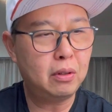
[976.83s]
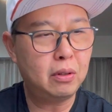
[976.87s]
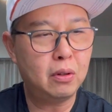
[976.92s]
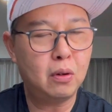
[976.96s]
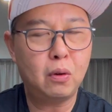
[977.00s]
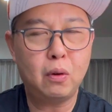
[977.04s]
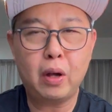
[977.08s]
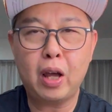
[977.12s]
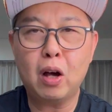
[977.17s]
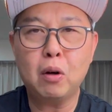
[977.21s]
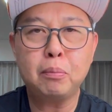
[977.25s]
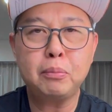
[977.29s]

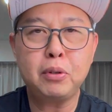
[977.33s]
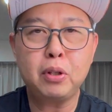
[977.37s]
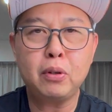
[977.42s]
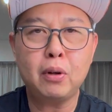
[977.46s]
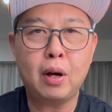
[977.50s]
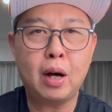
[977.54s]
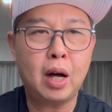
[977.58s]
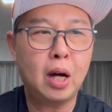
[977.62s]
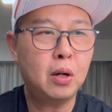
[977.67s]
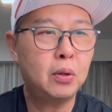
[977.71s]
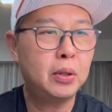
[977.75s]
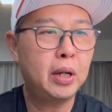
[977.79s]
helped you
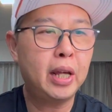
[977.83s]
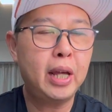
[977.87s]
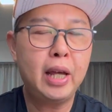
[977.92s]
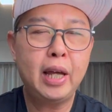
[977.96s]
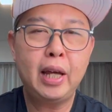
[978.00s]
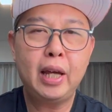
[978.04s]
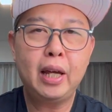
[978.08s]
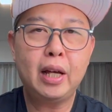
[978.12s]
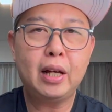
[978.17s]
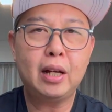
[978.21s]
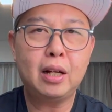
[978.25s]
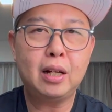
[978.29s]
out
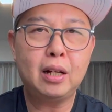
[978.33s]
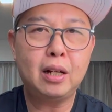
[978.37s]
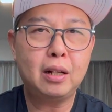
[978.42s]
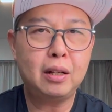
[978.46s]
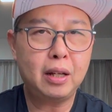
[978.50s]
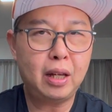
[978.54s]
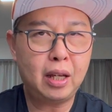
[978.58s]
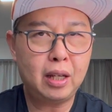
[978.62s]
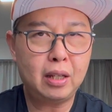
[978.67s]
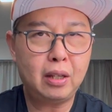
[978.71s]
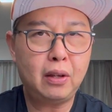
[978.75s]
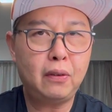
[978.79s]

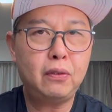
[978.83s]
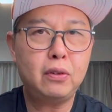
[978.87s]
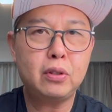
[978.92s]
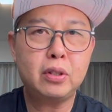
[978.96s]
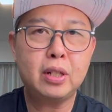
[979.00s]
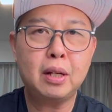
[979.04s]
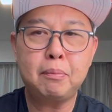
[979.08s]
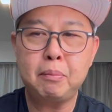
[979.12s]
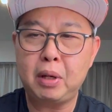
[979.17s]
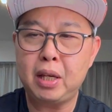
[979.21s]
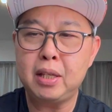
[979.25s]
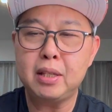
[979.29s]
and give you
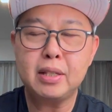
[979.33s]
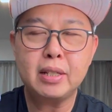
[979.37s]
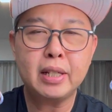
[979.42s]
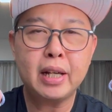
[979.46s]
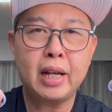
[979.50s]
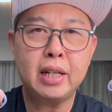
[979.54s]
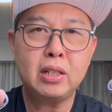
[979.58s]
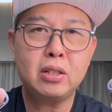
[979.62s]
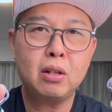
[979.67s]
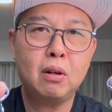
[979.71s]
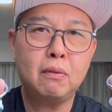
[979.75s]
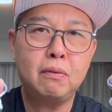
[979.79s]
some
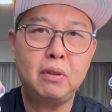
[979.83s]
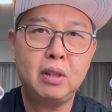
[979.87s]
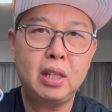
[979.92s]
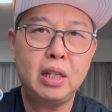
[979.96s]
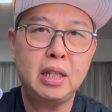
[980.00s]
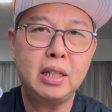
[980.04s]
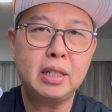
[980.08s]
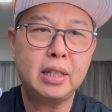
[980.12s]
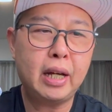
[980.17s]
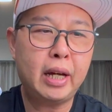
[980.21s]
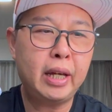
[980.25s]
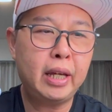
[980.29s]
insights of
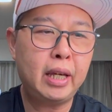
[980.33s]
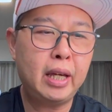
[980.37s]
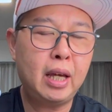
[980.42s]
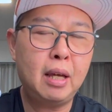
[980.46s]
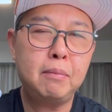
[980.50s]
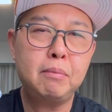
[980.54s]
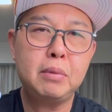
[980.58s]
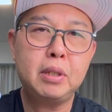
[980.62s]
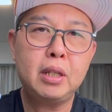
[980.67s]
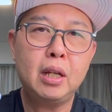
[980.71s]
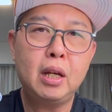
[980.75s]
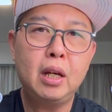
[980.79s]
these
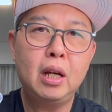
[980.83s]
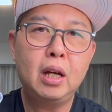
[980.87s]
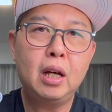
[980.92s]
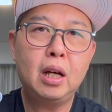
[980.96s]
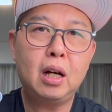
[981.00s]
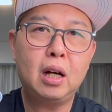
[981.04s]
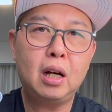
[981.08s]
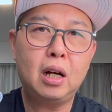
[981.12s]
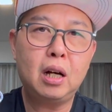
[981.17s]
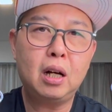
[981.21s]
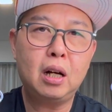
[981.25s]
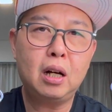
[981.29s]
IEMs.
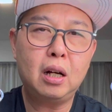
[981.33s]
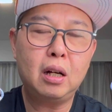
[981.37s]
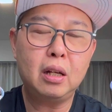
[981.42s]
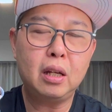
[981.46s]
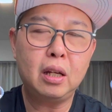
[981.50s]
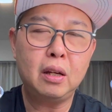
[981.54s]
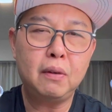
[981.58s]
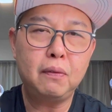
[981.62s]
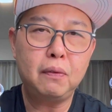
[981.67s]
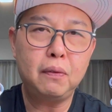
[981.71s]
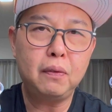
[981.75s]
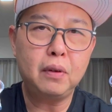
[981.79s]

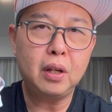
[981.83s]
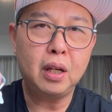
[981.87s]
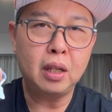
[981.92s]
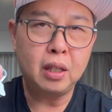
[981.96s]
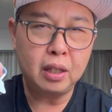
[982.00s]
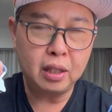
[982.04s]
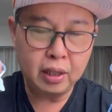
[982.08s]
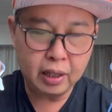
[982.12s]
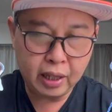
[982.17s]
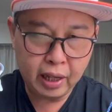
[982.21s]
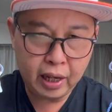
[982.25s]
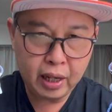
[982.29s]
If
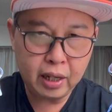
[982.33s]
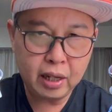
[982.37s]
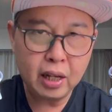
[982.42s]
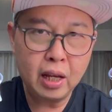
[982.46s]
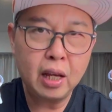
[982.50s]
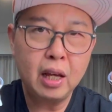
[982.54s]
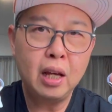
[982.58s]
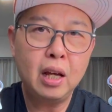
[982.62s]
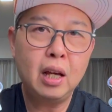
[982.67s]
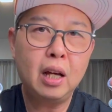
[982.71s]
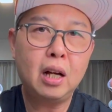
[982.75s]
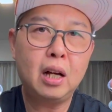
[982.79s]
it did,
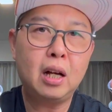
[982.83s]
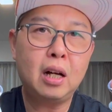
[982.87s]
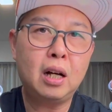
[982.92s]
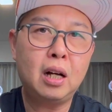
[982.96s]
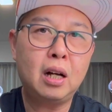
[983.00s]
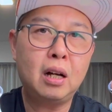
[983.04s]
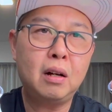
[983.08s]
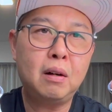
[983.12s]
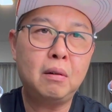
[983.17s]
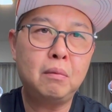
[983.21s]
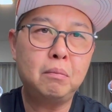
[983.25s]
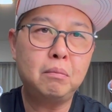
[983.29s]

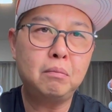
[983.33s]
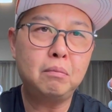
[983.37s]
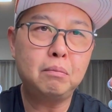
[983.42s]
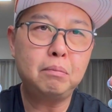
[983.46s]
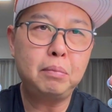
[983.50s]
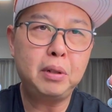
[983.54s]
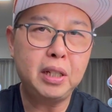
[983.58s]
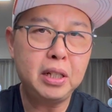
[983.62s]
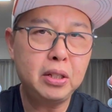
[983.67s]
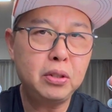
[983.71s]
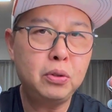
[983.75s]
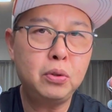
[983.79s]

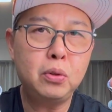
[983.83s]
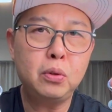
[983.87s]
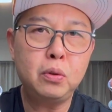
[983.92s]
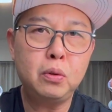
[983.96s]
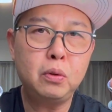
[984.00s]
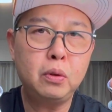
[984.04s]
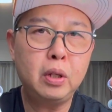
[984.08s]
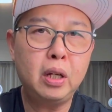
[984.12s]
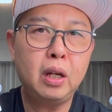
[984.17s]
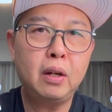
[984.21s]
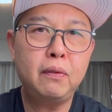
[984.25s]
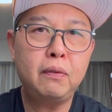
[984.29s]
please
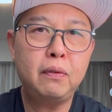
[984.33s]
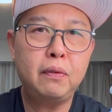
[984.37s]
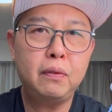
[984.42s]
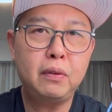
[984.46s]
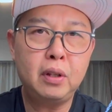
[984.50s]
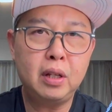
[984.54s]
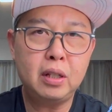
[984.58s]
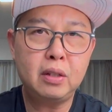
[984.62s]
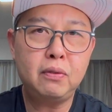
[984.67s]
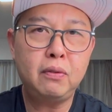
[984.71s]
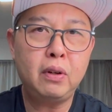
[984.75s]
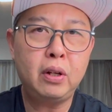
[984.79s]
do give
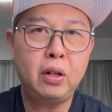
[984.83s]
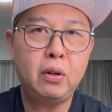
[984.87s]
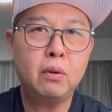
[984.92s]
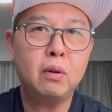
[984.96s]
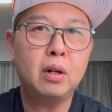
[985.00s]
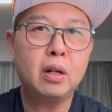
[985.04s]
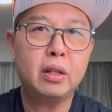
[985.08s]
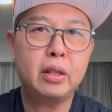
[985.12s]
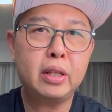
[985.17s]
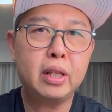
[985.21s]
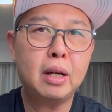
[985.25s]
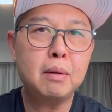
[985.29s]
this video
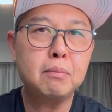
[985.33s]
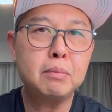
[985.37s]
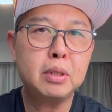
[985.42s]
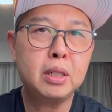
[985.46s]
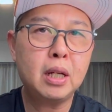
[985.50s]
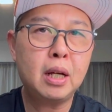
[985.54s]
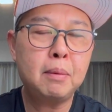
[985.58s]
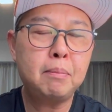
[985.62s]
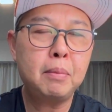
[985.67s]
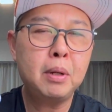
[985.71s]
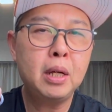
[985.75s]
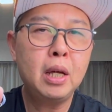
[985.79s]
a thumbs
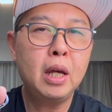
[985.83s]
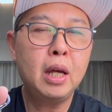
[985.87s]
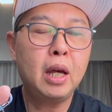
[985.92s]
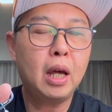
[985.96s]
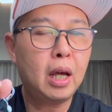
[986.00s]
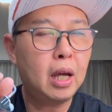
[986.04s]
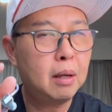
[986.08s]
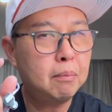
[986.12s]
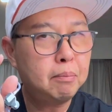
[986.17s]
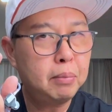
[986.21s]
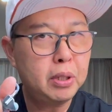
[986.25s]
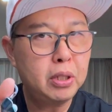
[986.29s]
up,
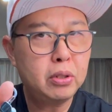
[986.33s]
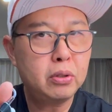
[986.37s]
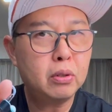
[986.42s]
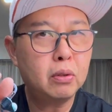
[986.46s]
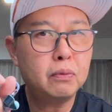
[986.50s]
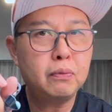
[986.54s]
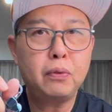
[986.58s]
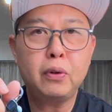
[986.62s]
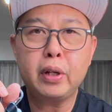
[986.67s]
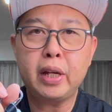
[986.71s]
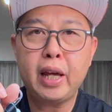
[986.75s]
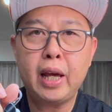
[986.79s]
and please
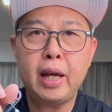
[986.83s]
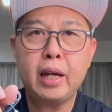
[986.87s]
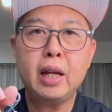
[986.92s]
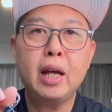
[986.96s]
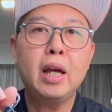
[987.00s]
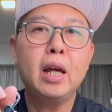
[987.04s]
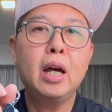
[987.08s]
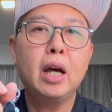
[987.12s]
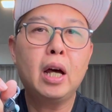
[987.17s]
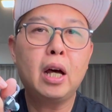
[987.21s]
don't forget